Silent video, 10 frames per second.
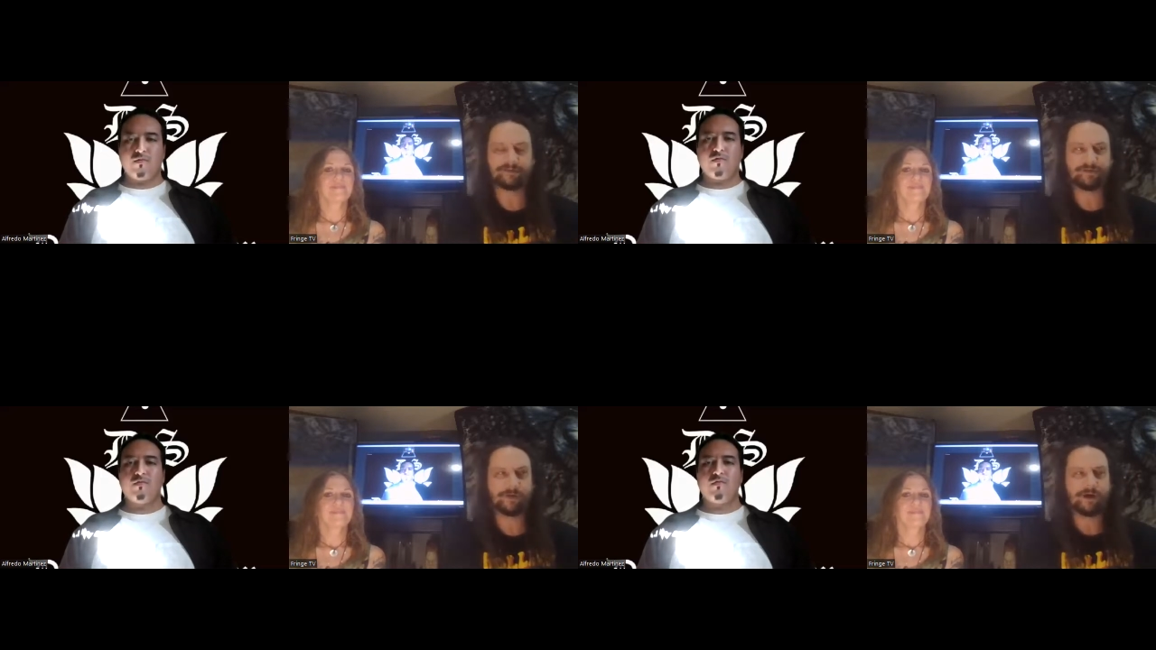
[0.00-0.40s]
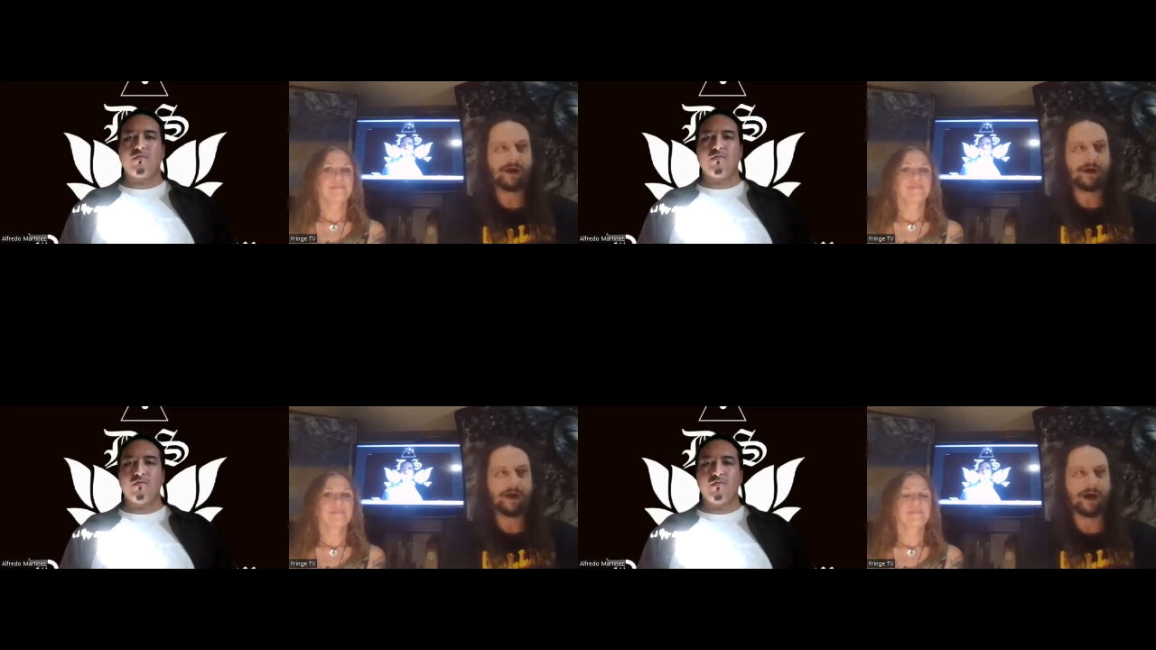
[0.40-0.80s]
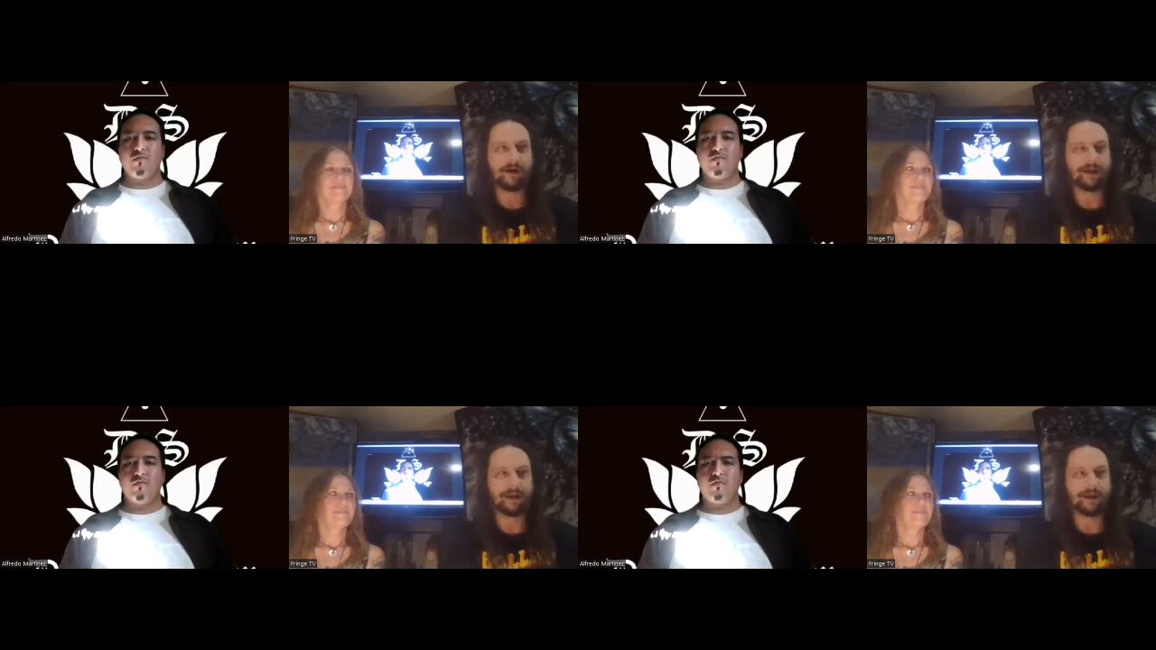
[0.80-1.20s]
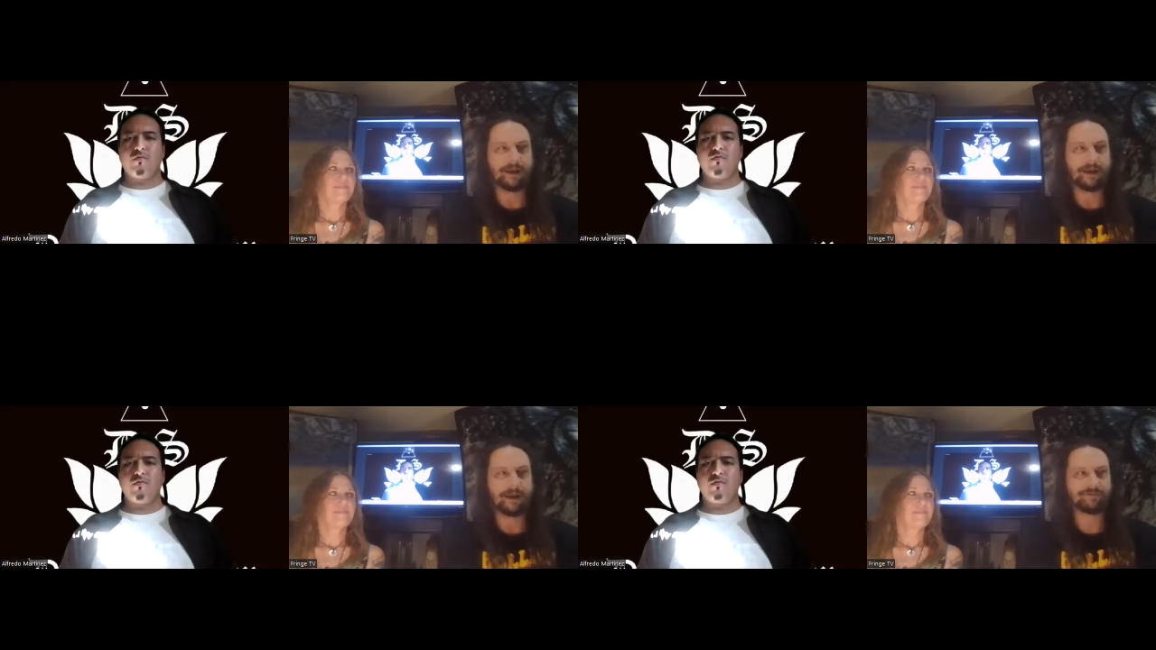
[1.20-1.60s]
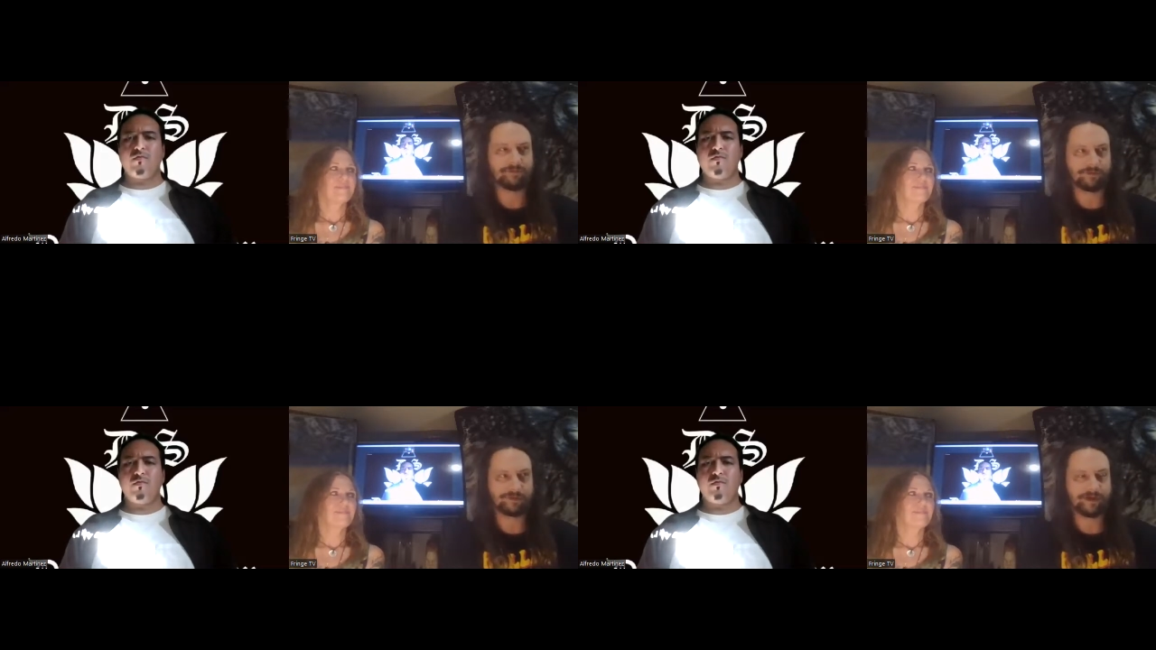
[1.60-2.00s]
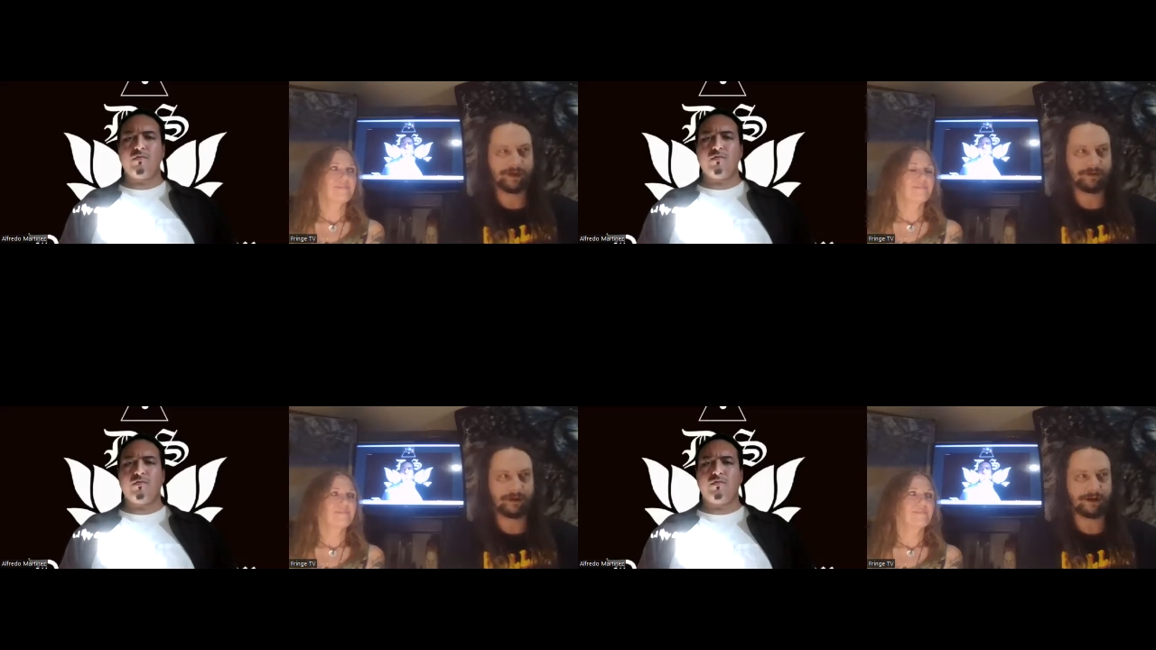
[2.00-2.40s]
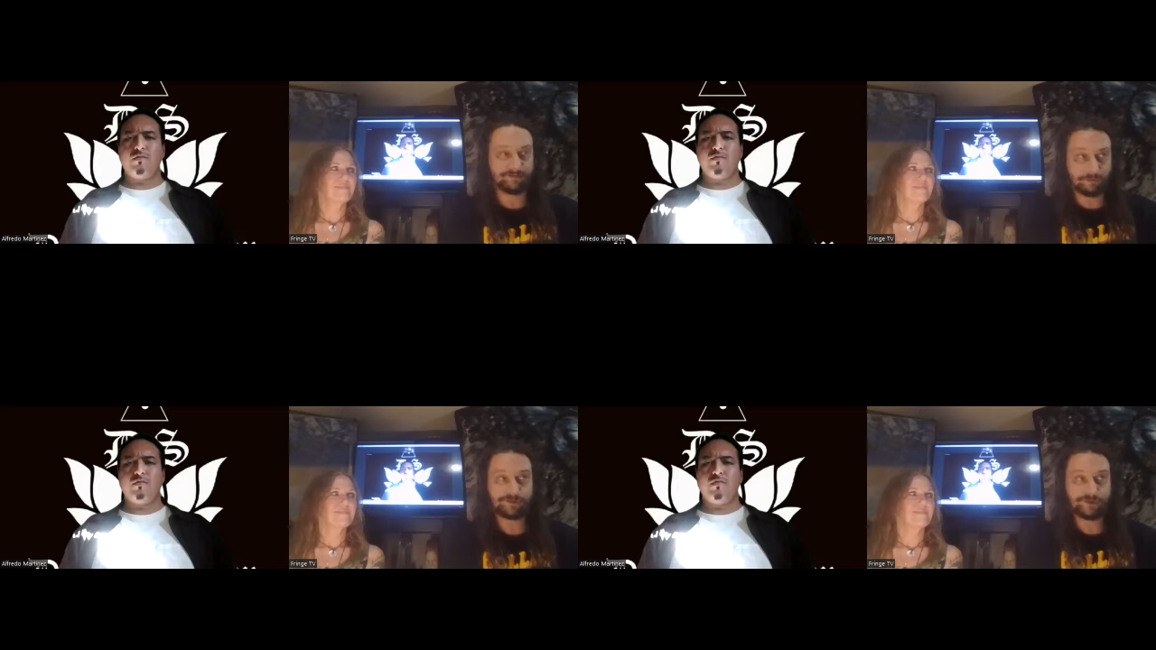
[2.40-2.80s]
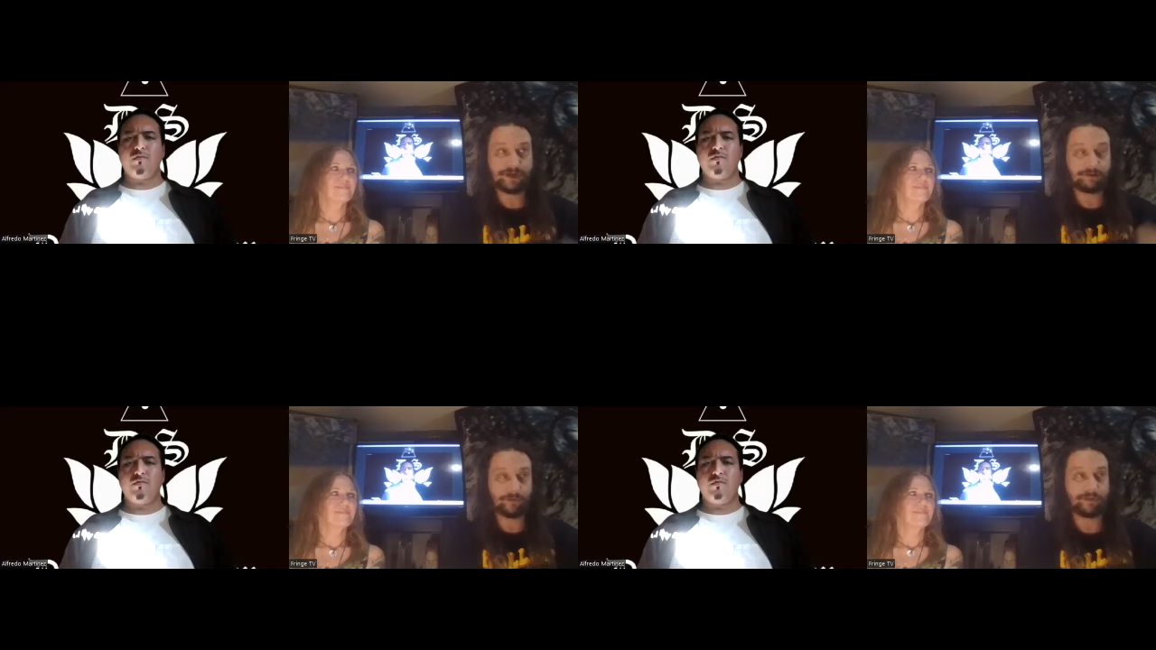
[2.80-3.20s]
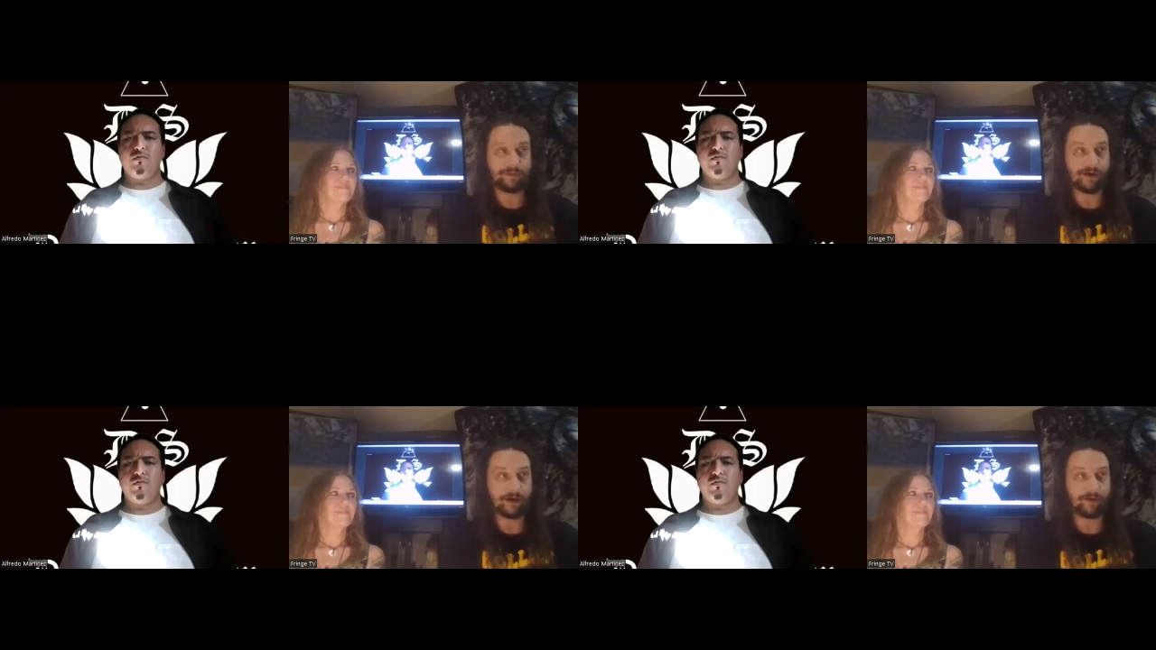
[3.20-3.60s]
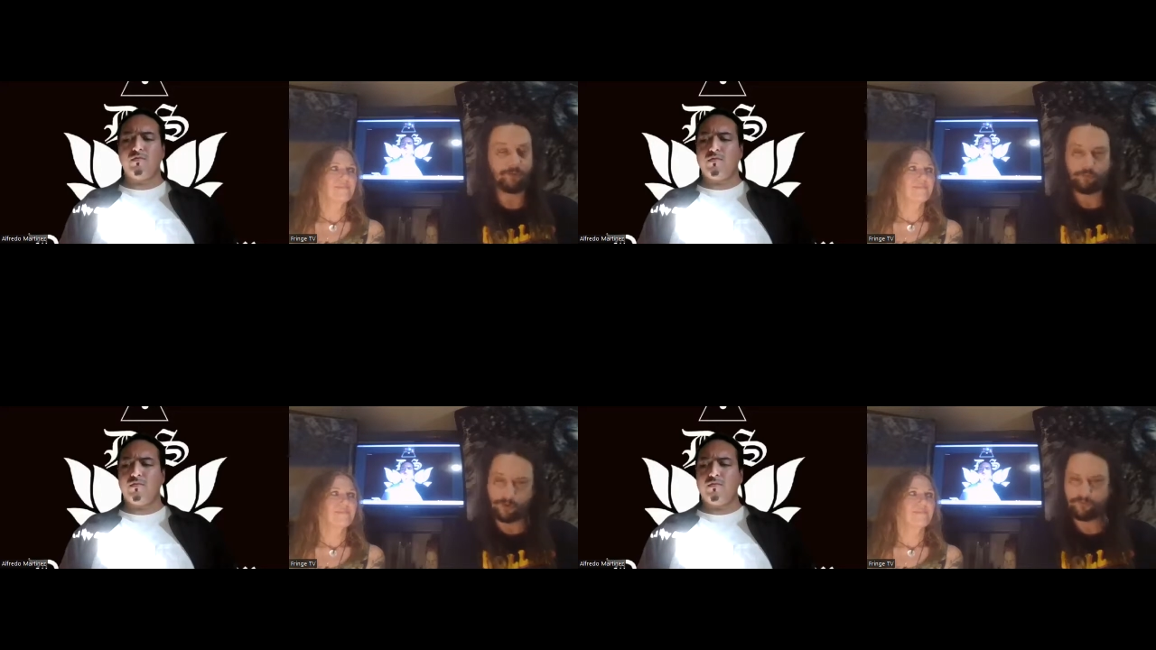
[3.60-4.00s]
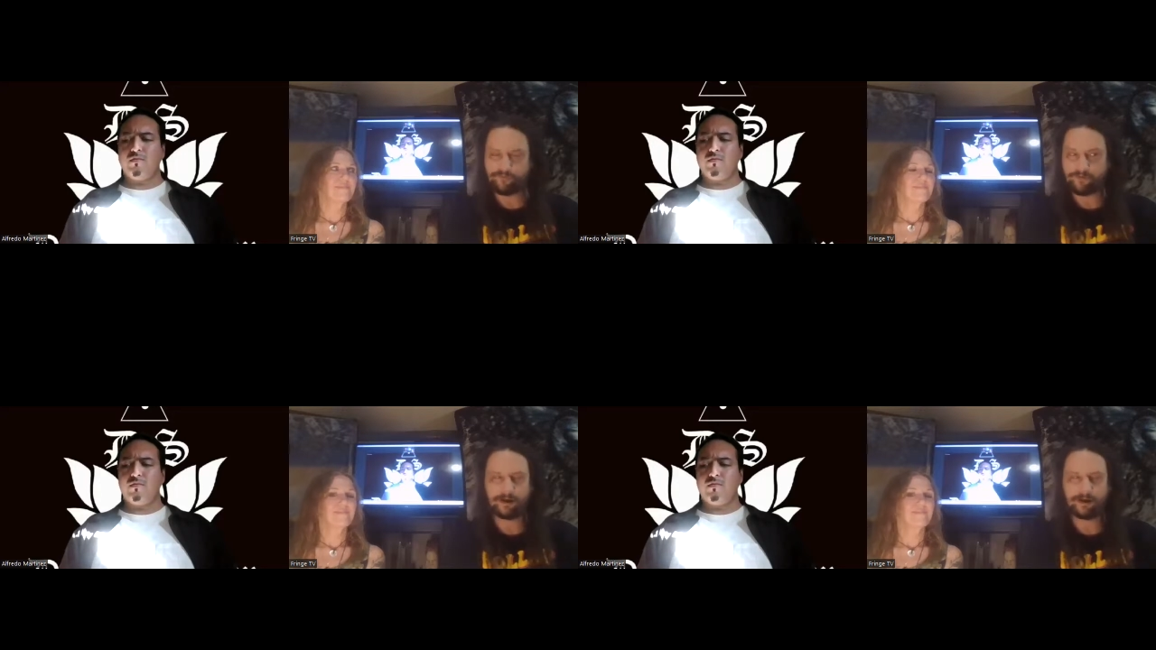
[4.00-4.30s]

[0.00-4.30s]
Speaker 1: So, and I associate with the wolf